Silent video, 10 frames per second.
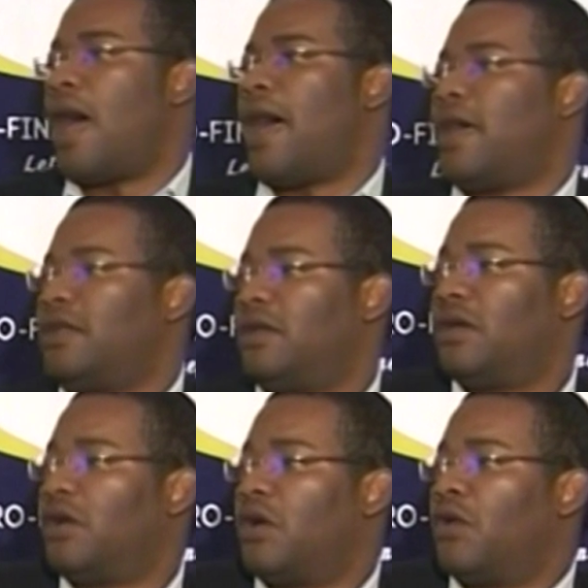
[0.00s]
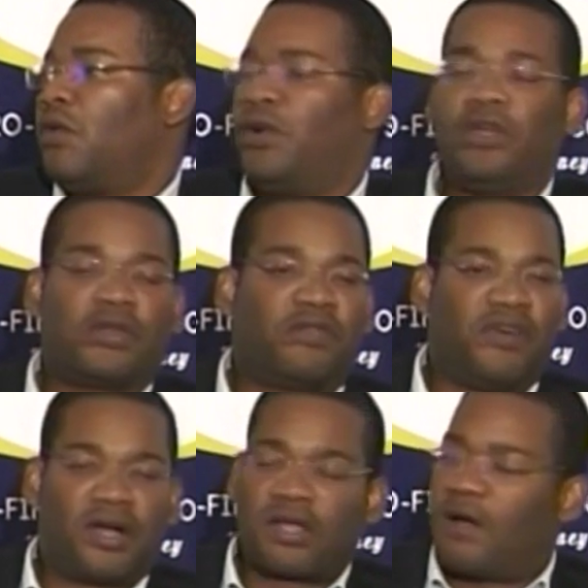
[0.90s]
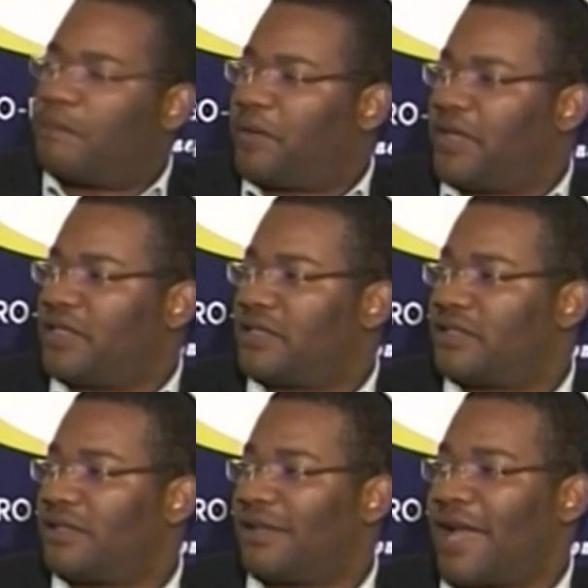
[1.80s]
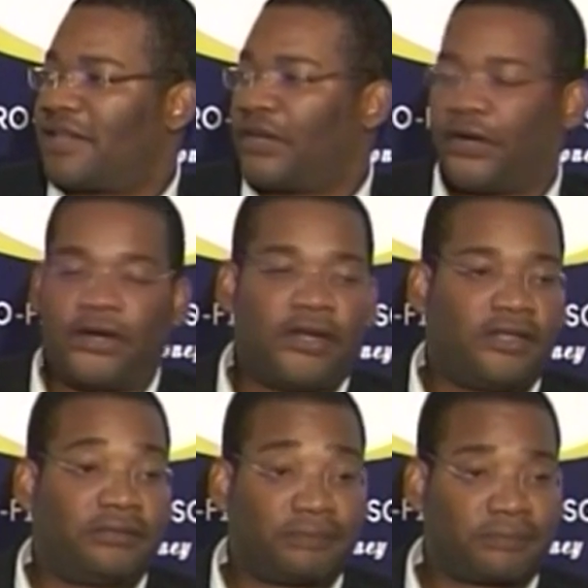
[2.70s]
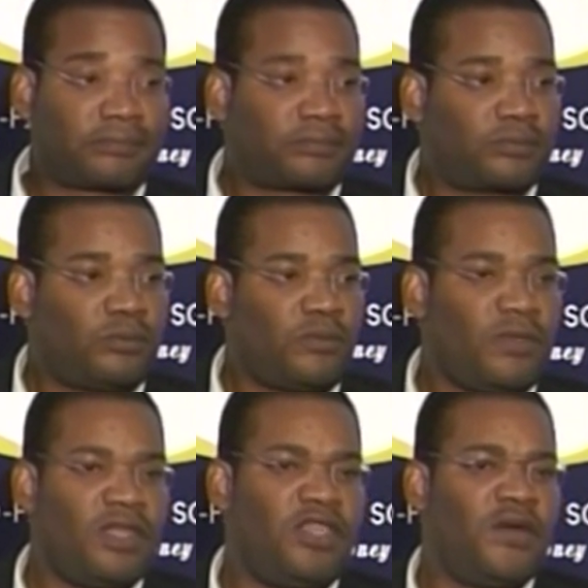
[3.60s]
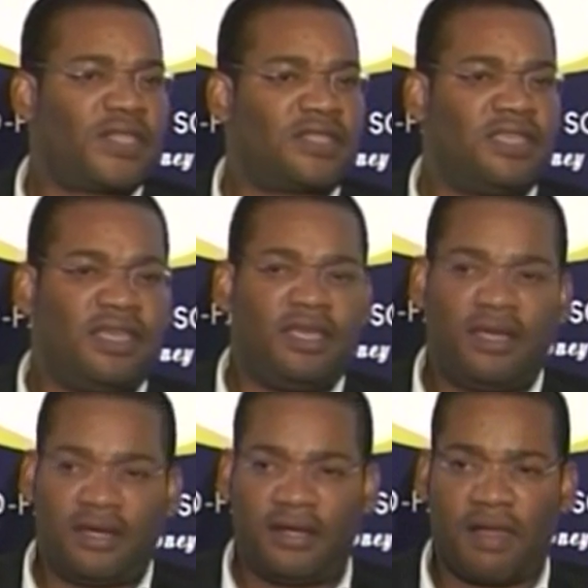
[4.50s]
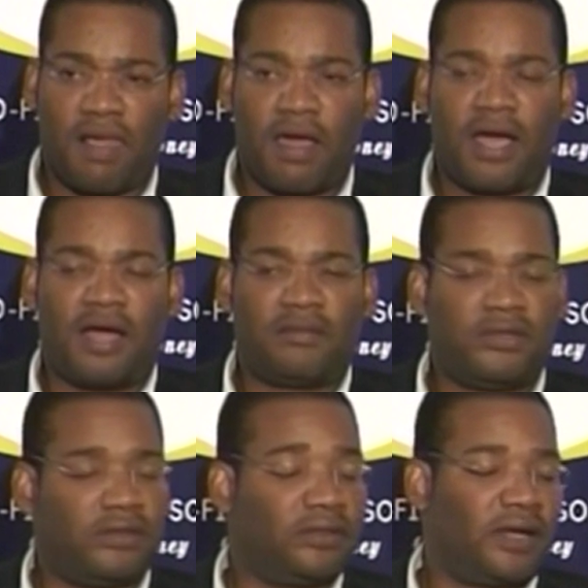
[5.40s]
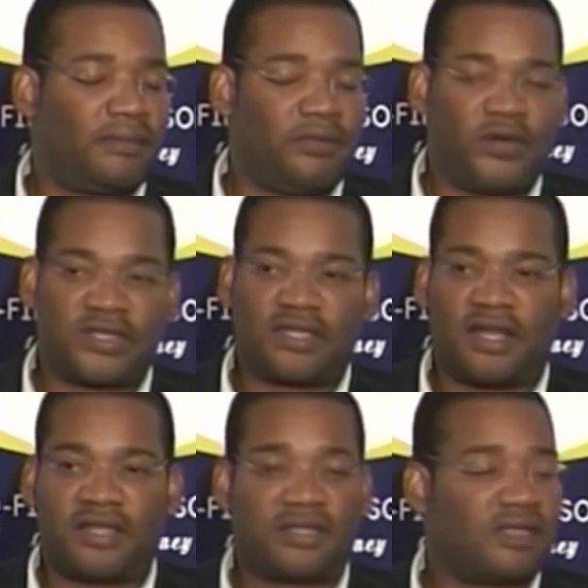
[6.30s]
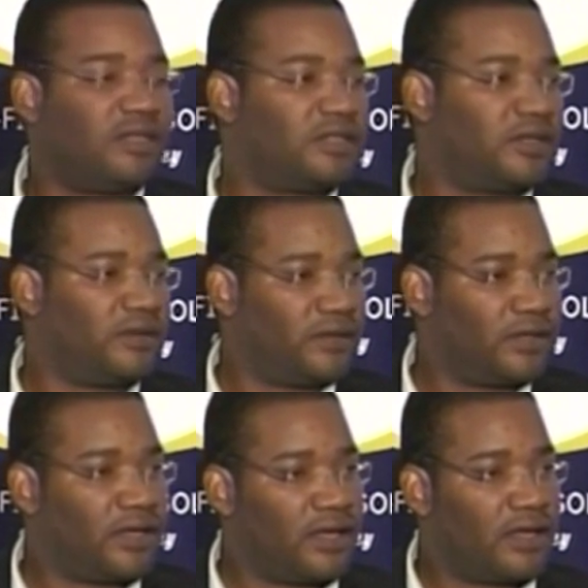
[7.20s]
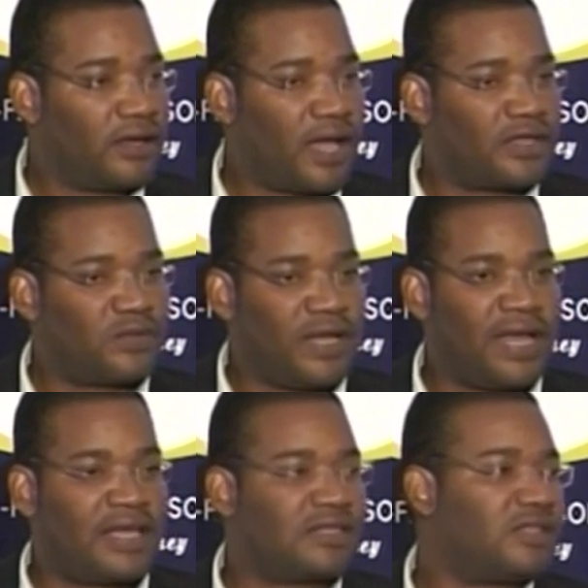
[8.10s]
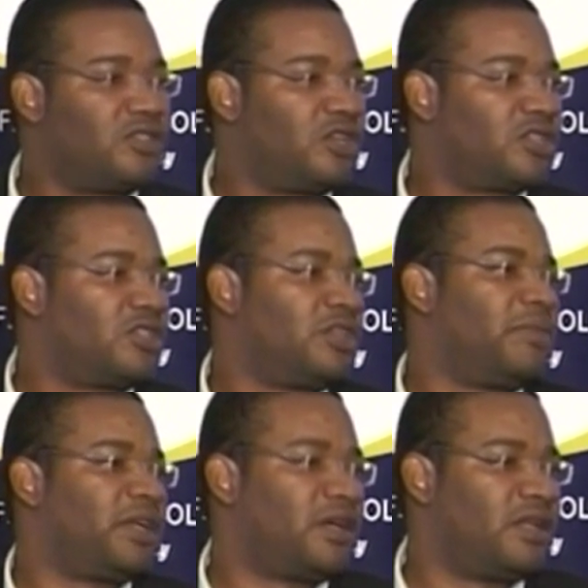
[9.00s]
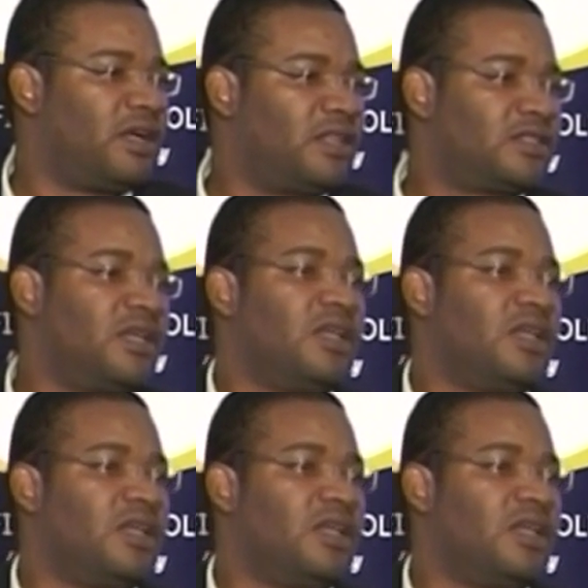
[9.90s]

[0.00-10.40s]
And we look for companies that earn USD, US dollars as well as just Jamaican dollars.